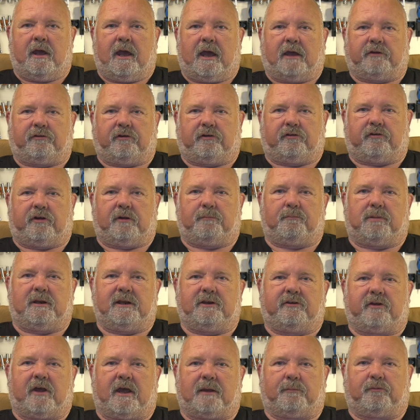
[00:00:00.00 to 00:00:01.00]
as it
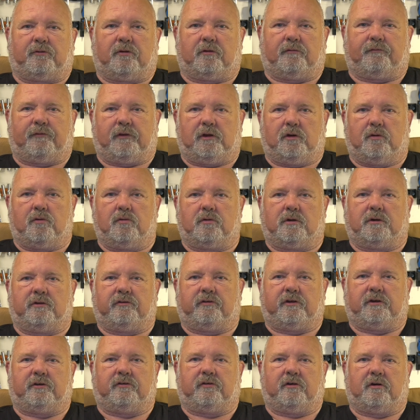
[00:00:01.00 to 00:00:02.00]
simply taps off the
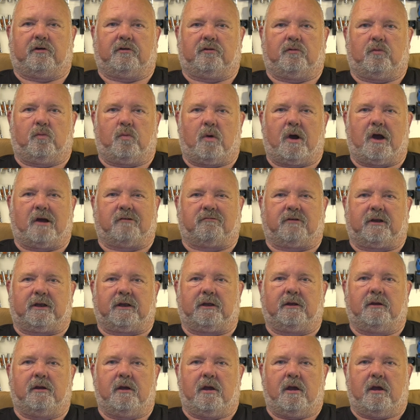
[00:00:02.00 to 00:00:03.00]
organ's internal
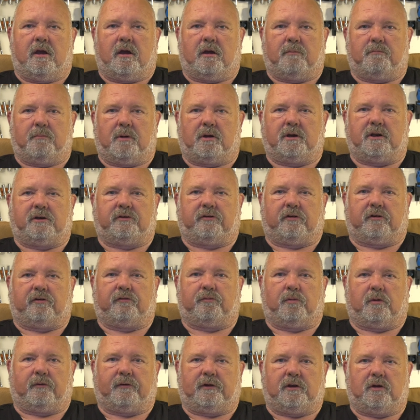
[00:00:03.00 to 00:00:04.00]
wiring and
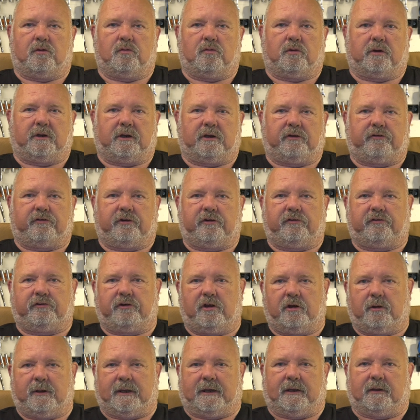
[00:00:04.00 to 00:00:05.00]
monitors what the organist is
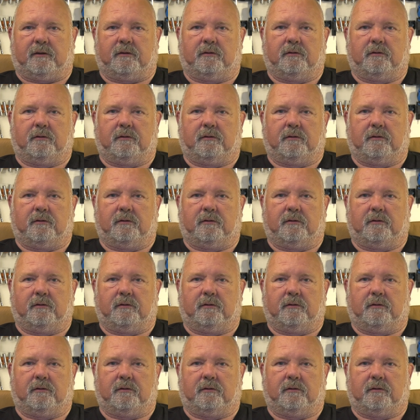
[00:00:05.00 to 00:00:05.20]
doing.